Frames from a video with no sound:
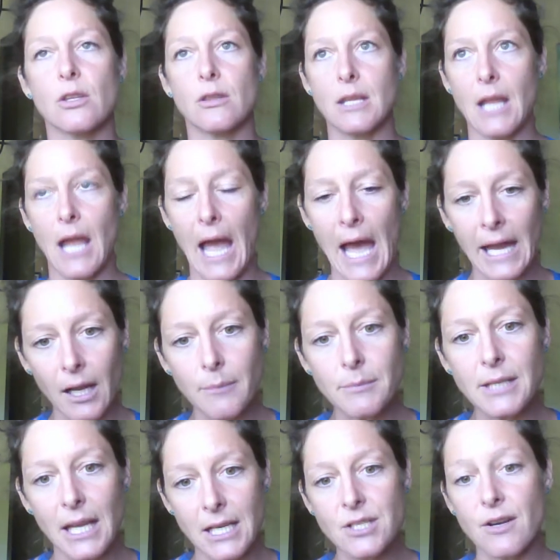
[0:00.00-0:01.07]
The
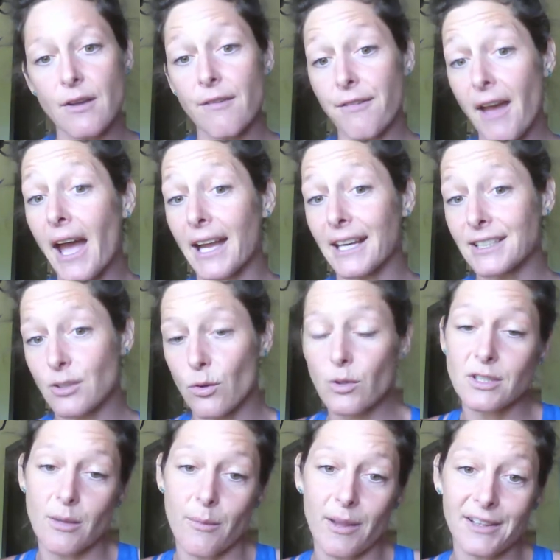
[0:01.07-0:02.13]
adaptation effect
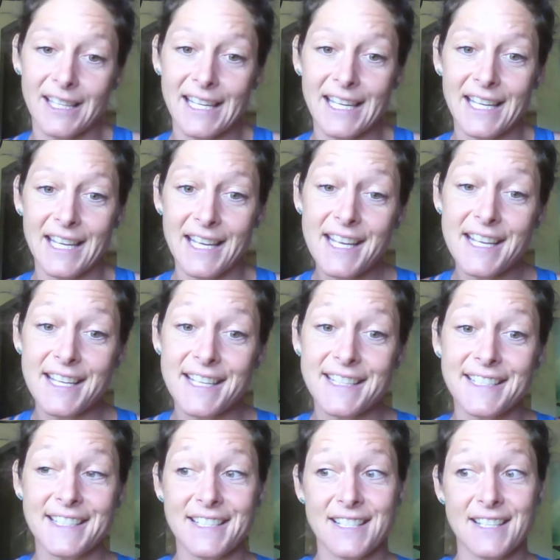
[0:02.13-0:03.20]
ultimately
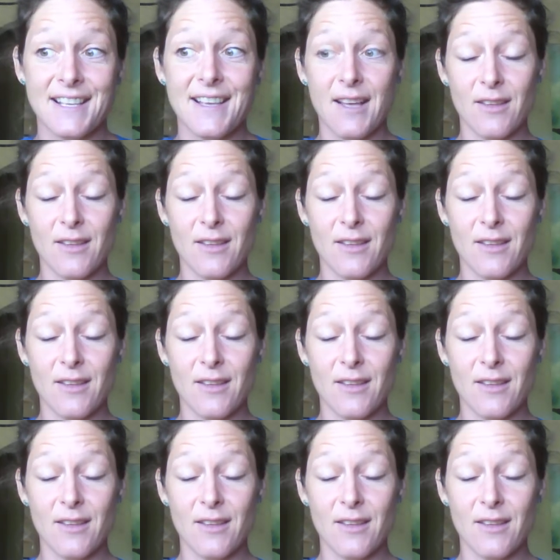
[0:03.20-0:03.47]
is